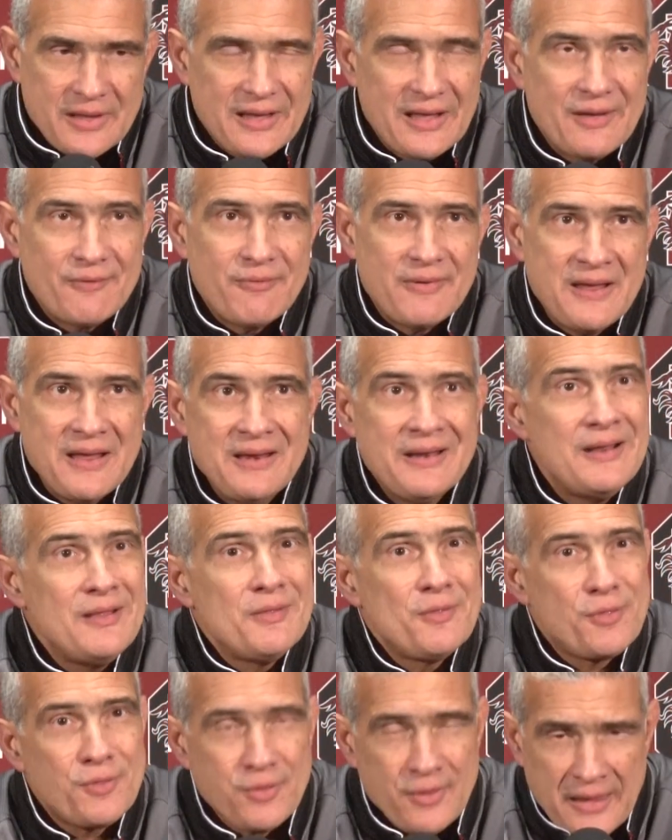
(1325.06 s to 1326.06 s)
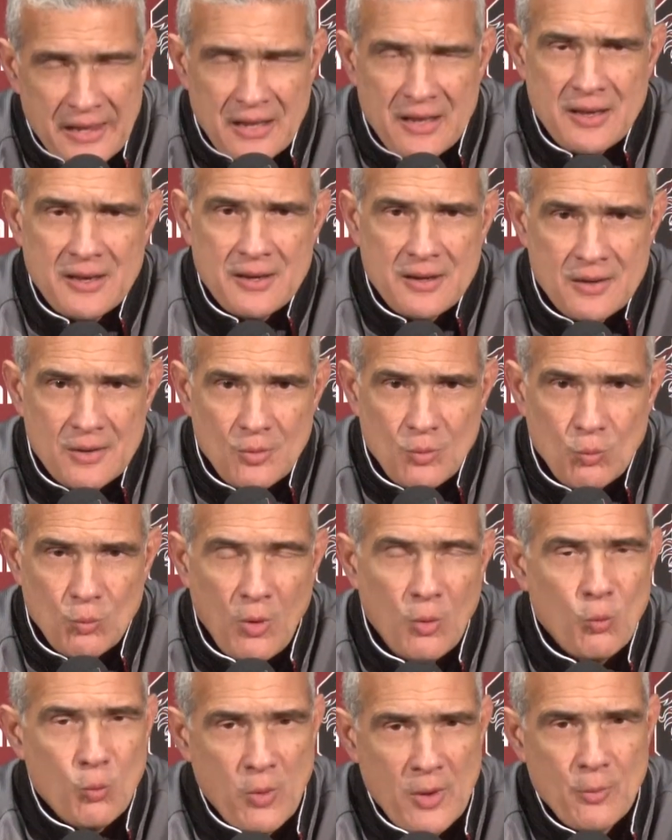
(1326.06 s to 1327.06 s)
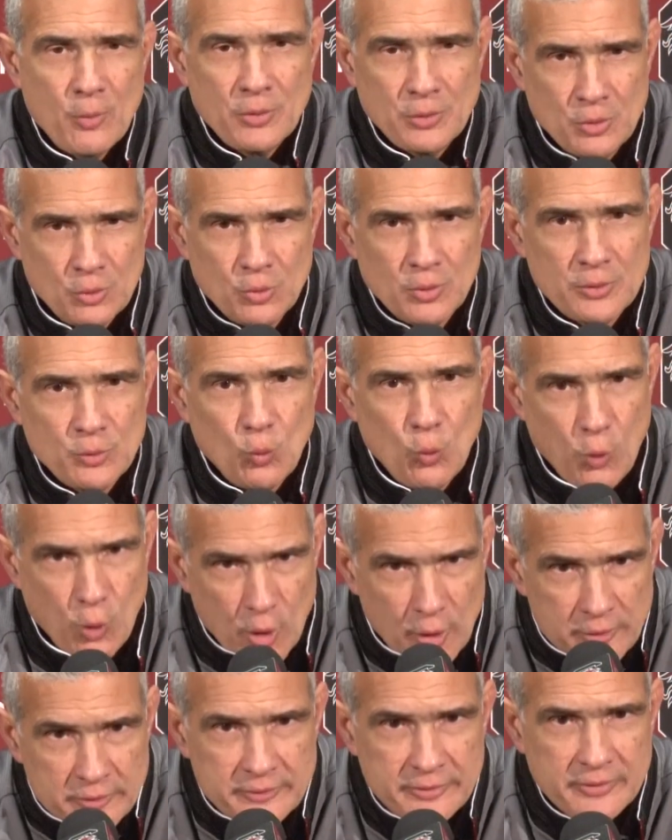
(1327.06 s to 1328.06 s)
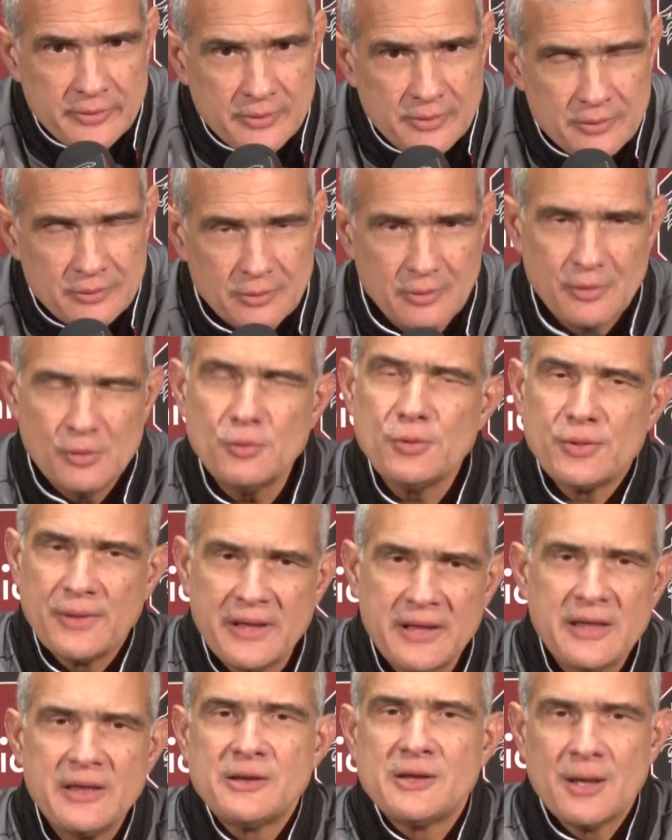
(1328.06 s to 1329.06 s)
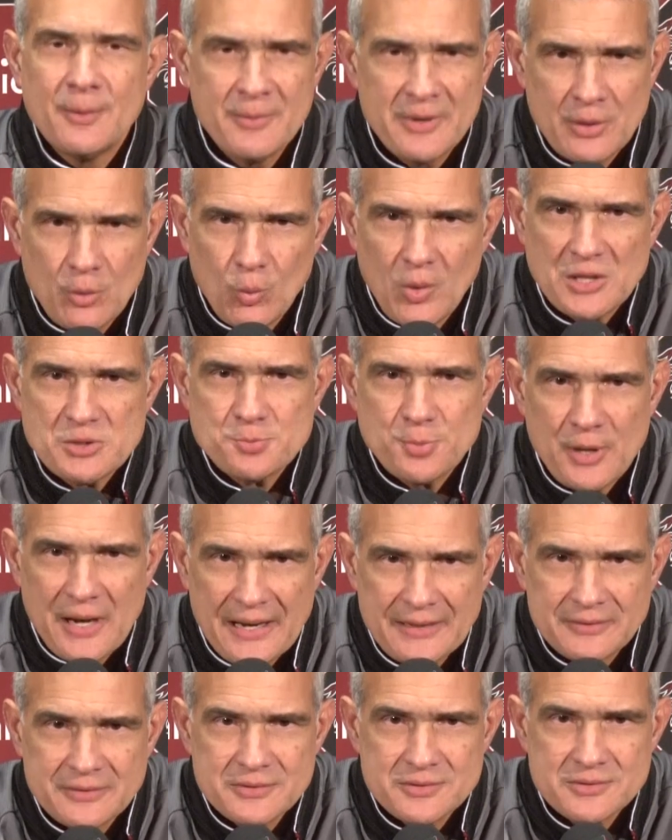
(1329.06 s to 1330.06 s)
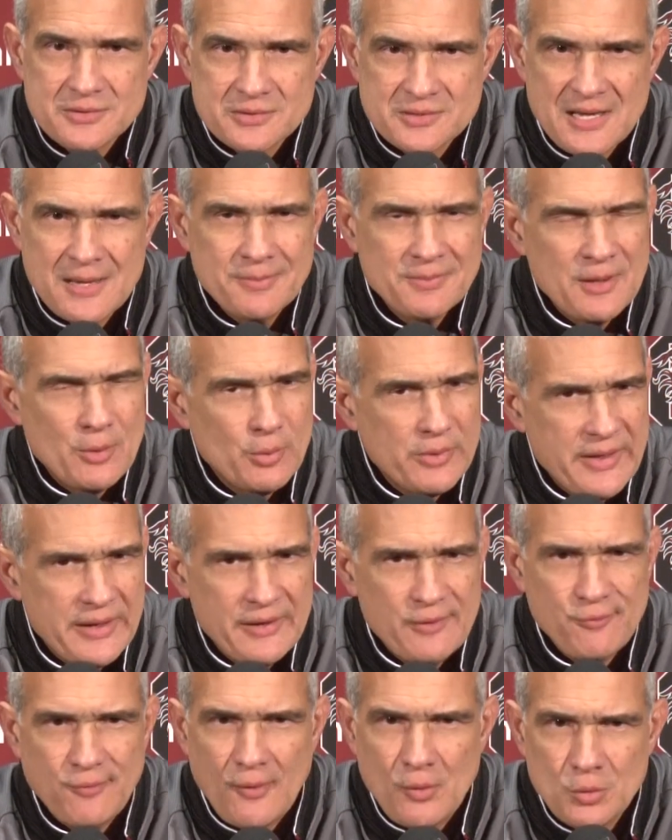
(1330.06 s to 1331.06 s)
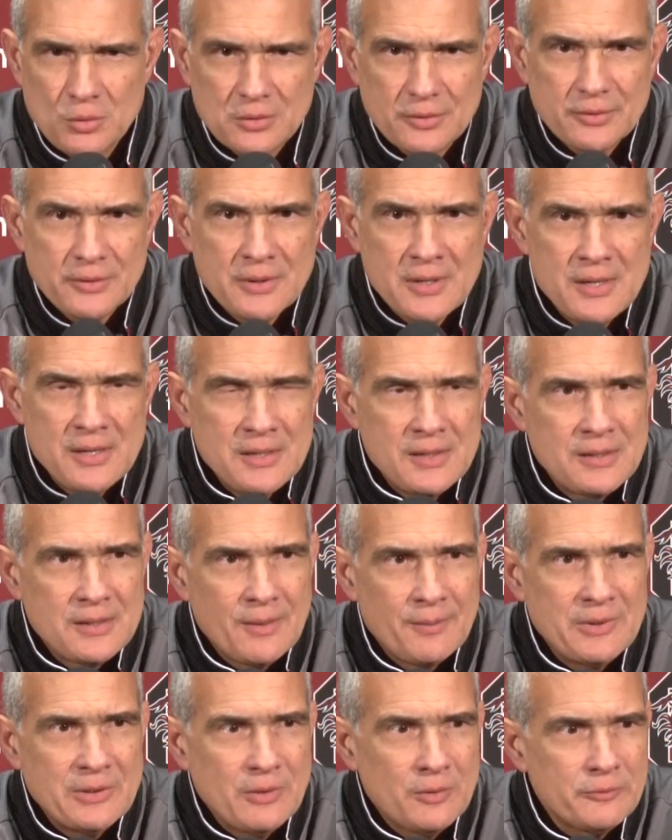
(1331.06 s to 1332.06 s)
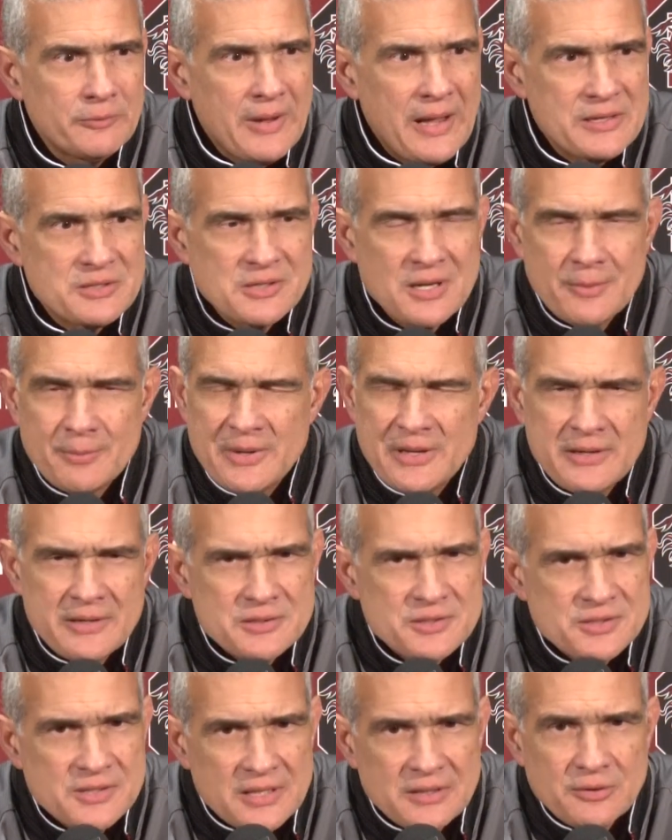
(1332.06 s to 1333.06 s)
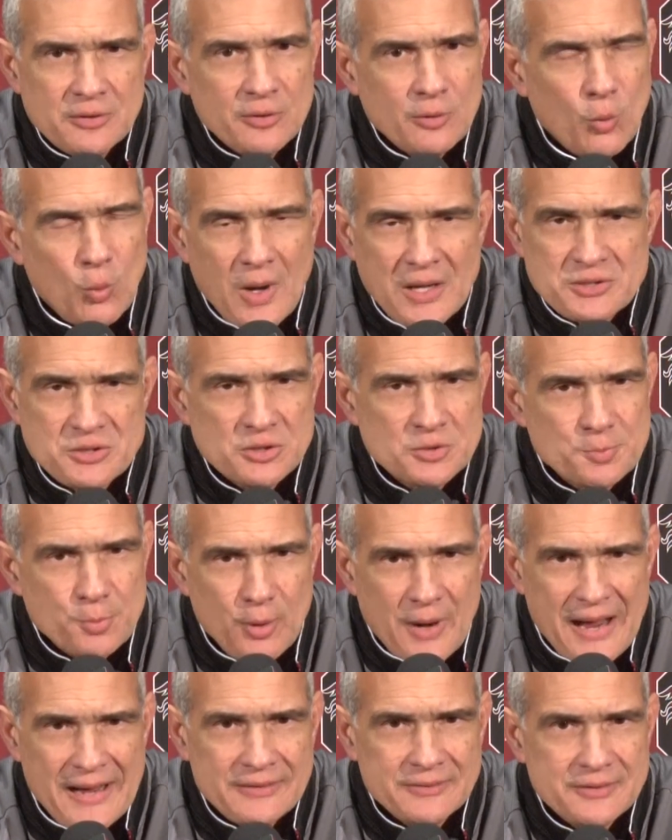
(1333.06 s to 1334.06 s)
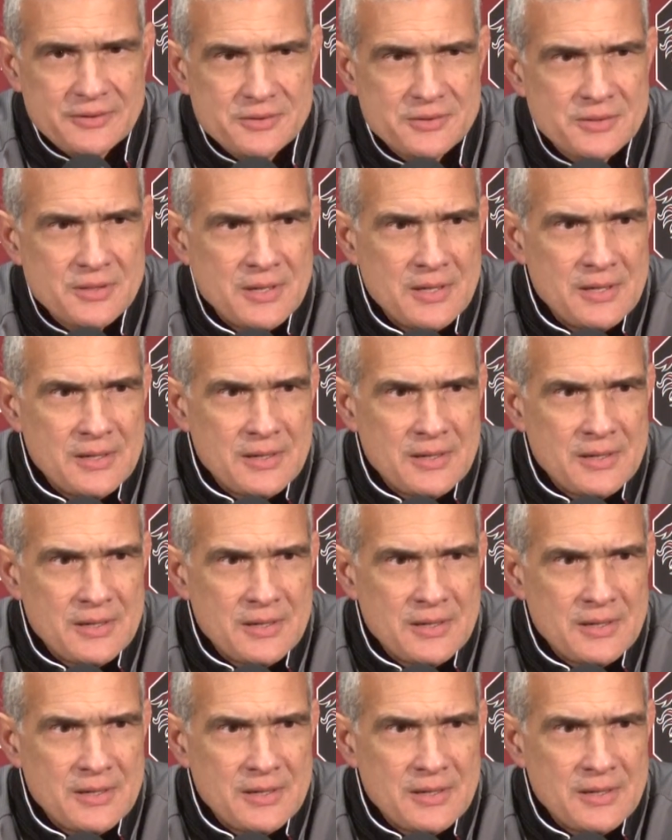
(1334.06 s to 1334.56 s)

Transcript: If he didn't think what we were doing worked, do you think he'd come in and watch practice? Same thing with Eddie Fogler. I mean, those guys come in and sit there to watch us practice.